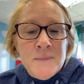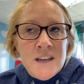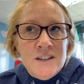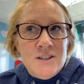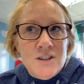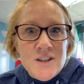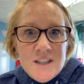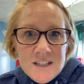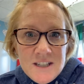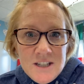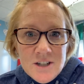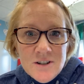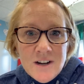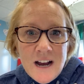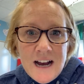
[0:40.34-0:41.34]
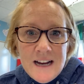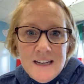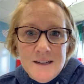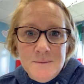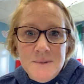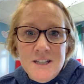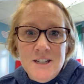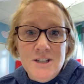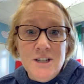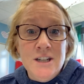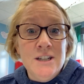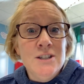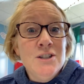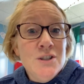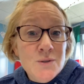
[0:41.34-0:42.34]
So this year I am
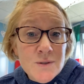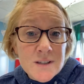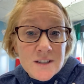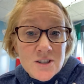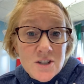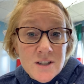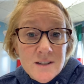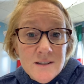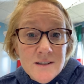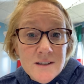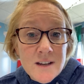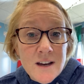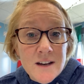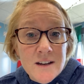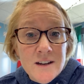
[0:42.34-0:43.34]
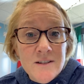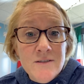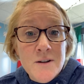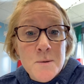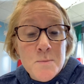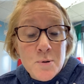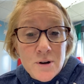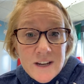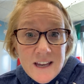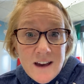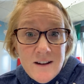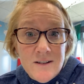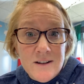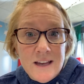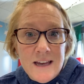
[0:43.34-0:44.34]
teaching 2 sections of
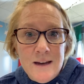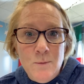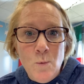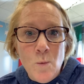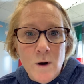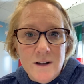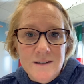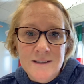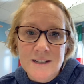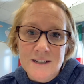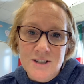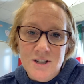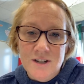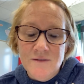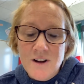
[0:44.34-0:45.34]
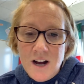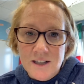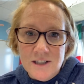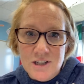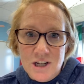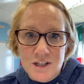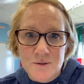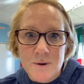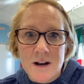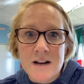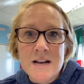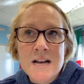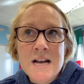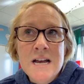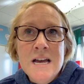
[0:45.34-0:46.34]
pre-calc and 1 section of college algebra.
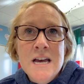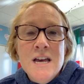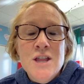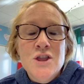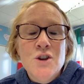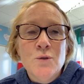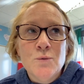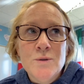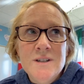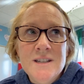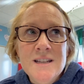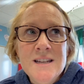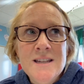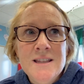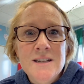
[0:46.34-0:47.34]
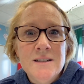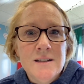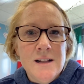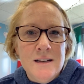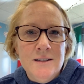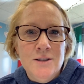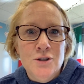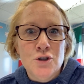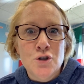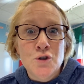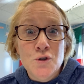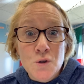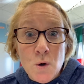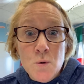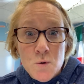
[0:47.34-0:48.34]
The reason that these classes are
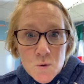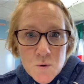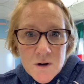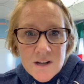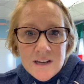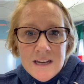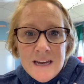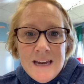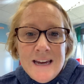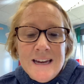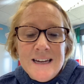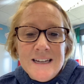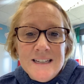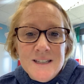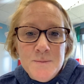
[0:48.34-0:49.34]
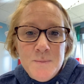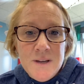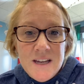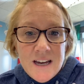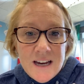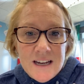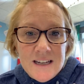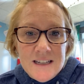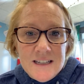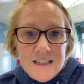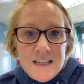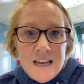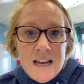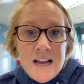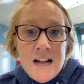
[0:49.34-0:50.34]
so cool is
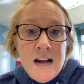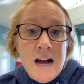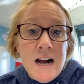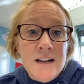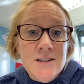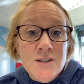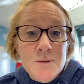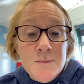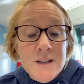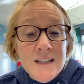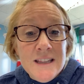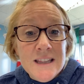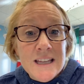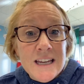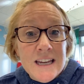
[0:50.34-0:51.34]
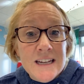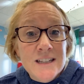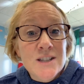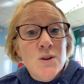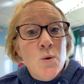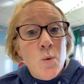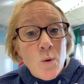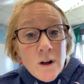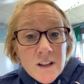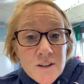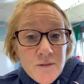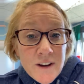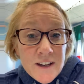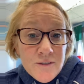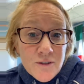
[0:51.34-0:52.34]
because assuming the kids
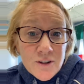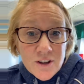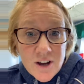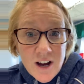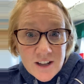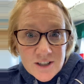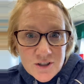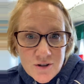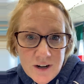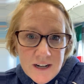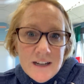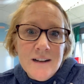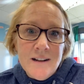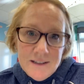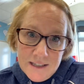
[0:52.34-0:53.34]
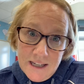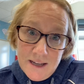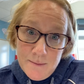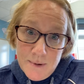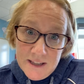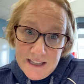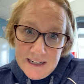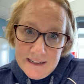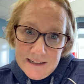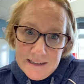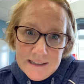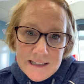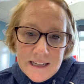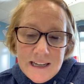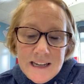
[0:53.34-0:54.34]
qualify for the college credit, I'll tell you about that in a
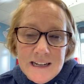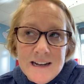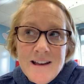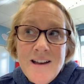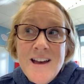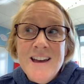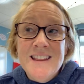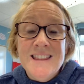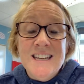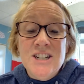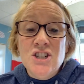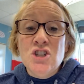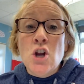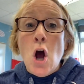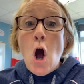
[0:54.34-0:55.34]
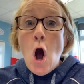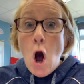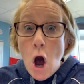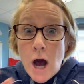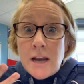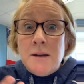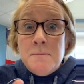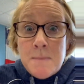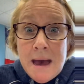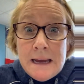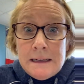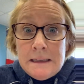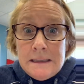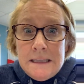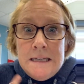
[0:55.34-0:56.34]
second, they just
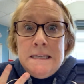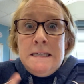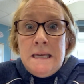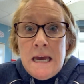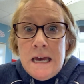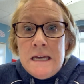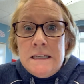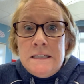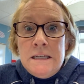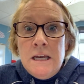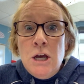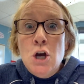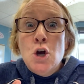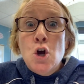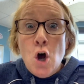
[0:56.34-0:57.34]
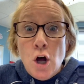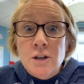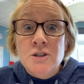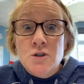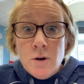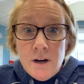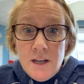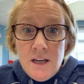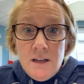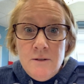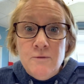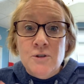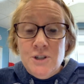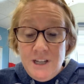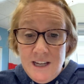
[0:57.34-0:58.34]
automatically get college credit
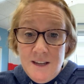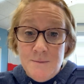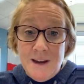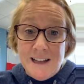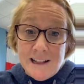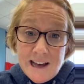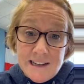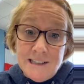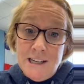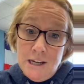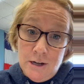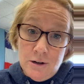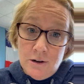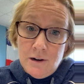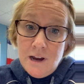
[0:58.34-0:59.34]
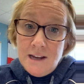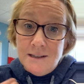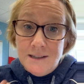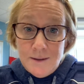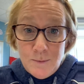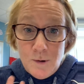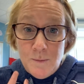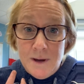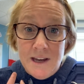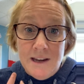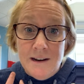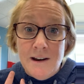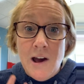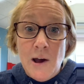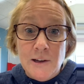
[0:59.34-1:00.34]
for taking my class here at
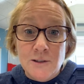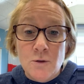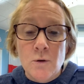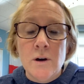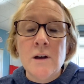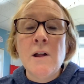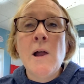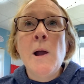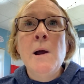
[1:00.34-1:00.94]
Zimmerman High School.